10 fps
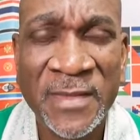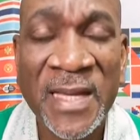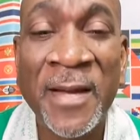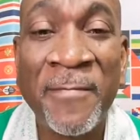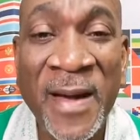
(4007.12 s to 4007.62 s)

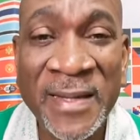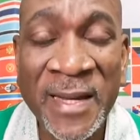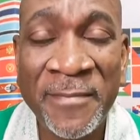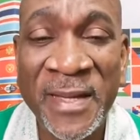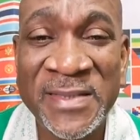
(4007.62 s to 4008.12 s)
and
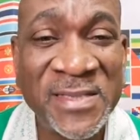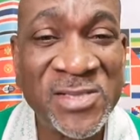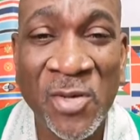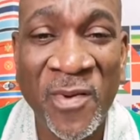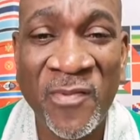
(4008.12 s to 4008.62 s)
abandonment in
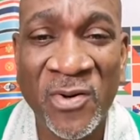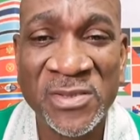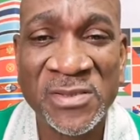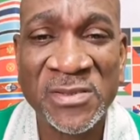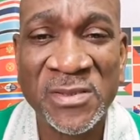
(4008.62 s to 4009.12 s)
some of
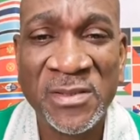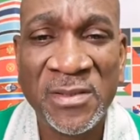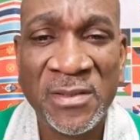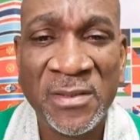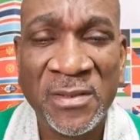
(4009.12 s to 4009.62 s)
us.
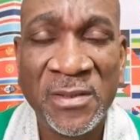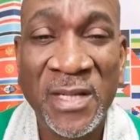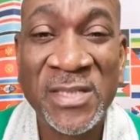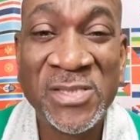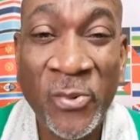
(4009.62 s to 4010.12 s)

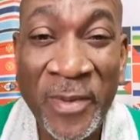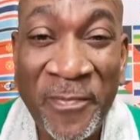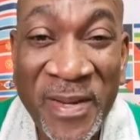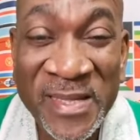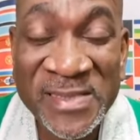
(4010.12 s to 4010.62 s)
And so we
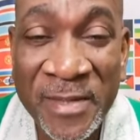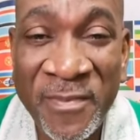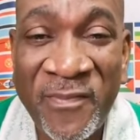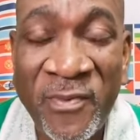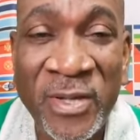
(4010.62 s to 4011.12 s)
place them
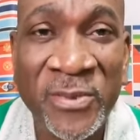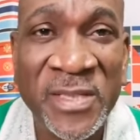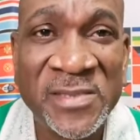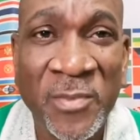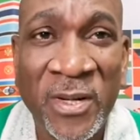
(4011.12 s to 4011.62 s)
before you
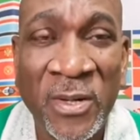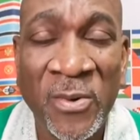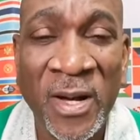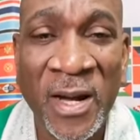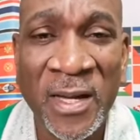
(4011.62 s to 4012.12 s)
this morning,
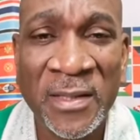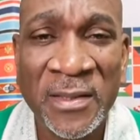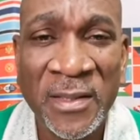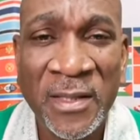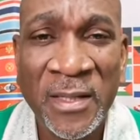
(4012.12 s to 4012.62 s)
oh God.
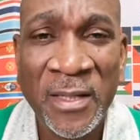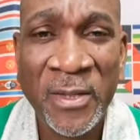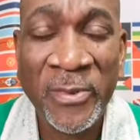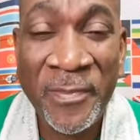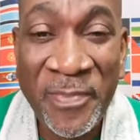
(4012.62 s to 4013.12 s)

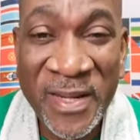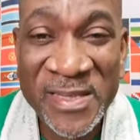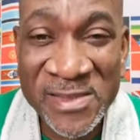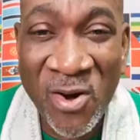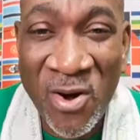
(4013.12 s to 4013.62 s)
We
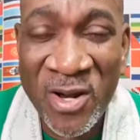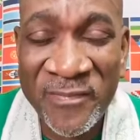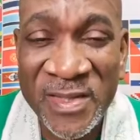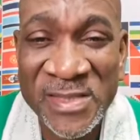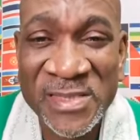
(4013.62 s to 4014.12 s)
place all
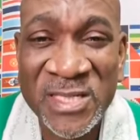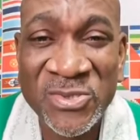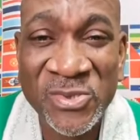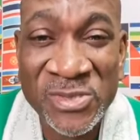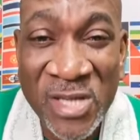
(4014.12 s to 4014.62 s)
of these
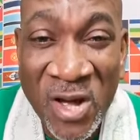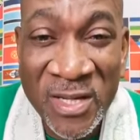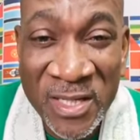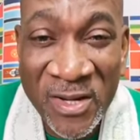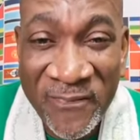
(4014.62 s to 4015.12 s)
issues
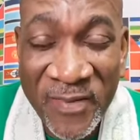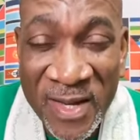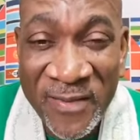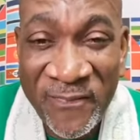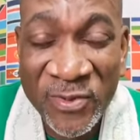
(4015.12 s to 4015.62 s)
on the,
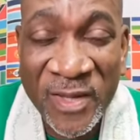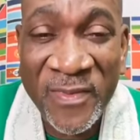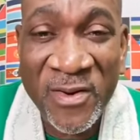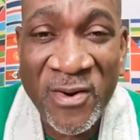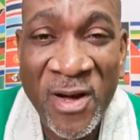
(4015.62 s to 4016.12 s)
at the foot of
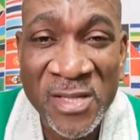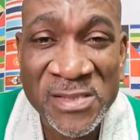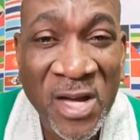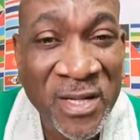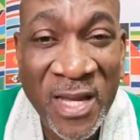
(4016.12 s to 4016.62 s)
the
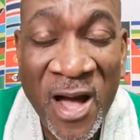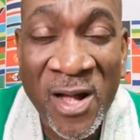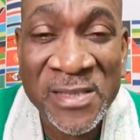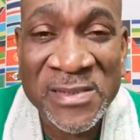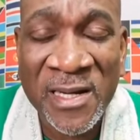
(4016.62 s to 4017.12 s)
cross, on the
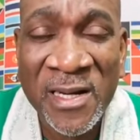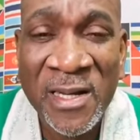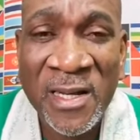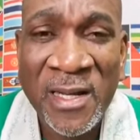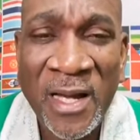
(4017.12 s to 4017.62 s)
altar,
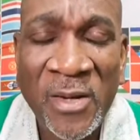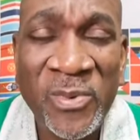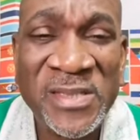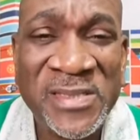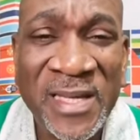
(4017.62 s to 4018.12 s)
and
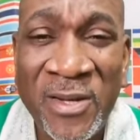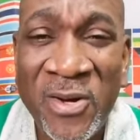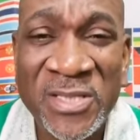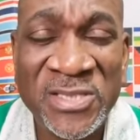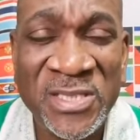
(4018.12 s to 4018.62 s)
we say,
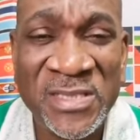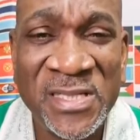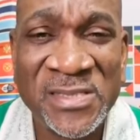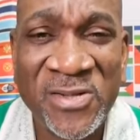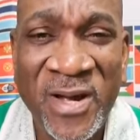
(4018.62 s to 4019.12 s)
Lord
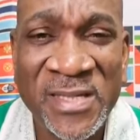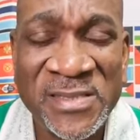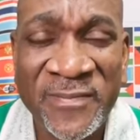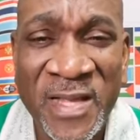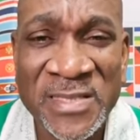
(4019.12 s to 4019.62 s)
Jesus
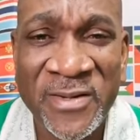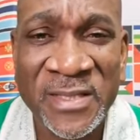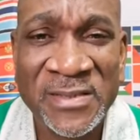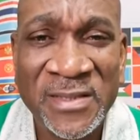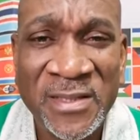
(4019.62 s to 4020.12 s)
Christ of
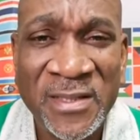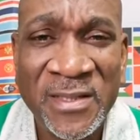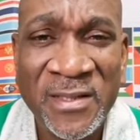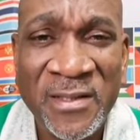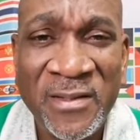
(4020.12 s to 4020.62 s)
Nazareth,
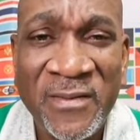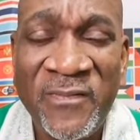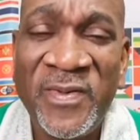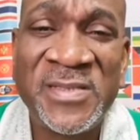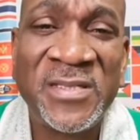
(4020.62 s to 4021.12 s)

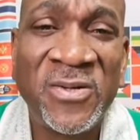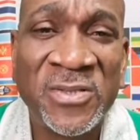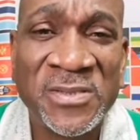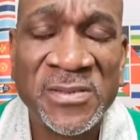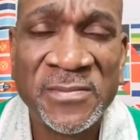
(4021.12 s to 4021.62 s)
visit
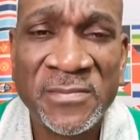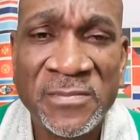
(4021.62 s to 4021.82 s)
us.